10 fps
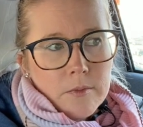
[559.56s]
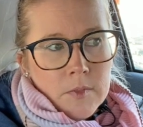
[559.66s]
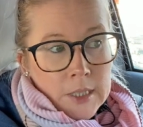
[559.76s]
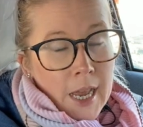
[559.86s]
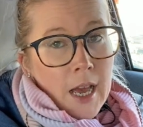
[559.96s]

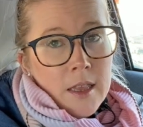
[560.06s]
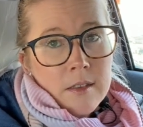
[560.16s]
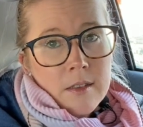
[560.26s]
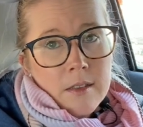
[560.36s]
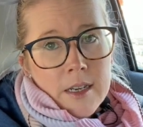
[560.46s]
yeah,
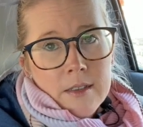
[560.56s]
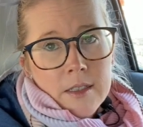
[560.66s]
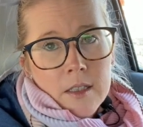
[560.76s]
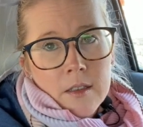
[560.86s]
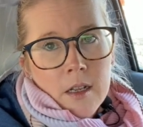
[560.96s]
this is
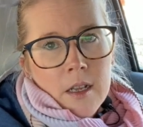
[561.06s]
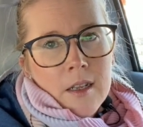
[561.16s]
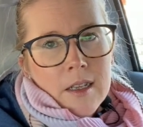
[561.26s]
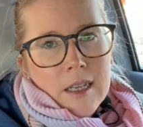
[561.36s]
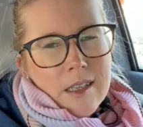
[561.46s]
ideal.
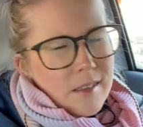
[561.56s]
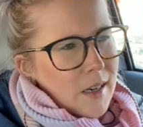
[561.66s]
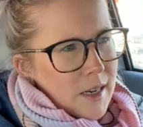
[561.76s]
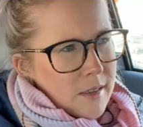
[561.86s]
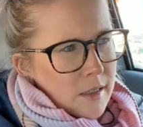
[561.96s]
Is it
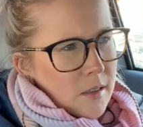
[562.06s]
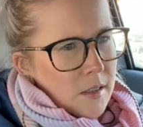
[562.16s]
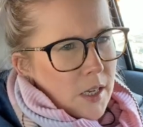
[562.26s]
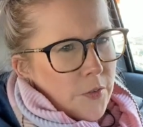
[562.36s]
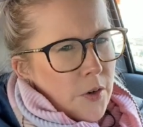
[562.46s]

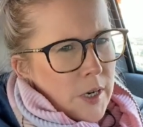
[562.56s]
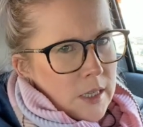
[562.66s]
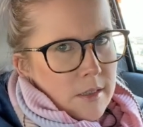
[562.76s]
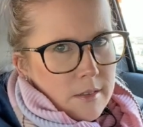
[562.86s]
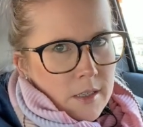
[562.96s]
ideal if you're
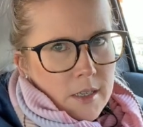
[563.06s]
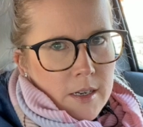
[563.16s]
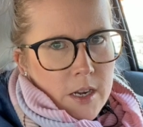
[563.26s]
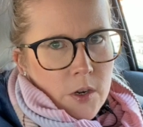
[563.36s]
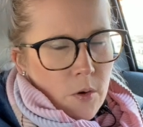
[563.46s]
in the
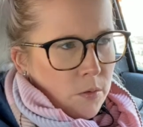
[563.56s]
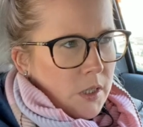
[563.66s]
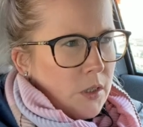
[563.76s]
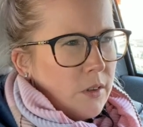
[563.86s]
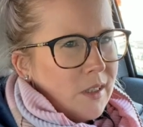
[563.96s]
city and you
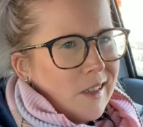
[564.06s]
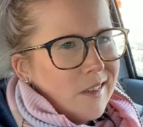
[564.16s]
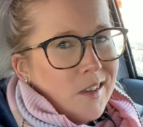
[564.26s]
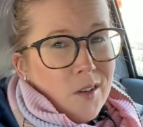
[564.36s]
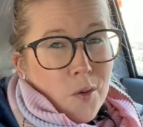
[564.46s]
only use it,
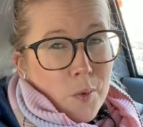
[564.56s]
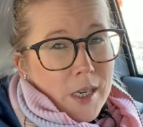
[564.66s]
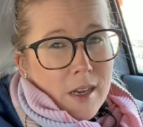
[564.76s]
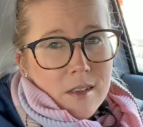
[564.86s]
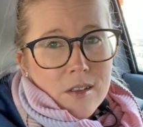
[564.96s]
let's say, on the
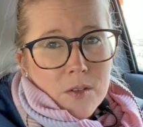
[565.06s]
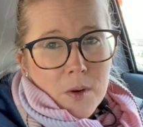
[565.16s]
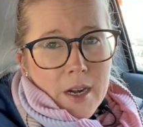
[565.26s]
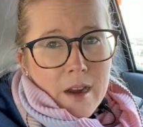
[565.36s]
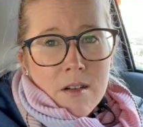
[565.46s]
weekends to
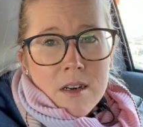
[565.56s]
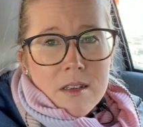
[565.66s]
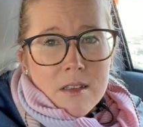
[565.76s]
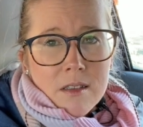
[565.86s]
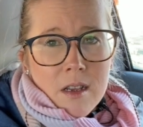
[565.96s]
run
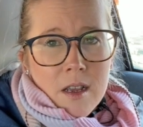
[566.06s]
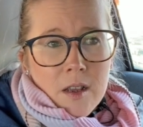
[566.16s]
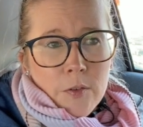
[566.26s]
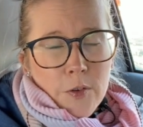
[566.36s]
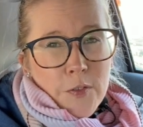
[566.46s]
errands
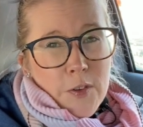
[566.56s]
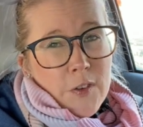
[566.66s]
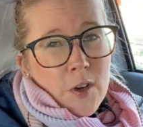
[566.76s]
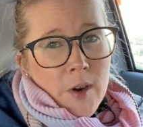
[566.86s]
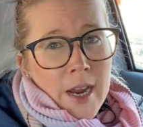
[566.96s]
for
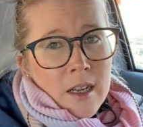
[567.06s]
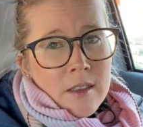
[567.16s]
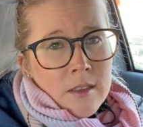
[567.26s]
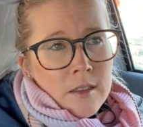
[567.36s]
50 grand?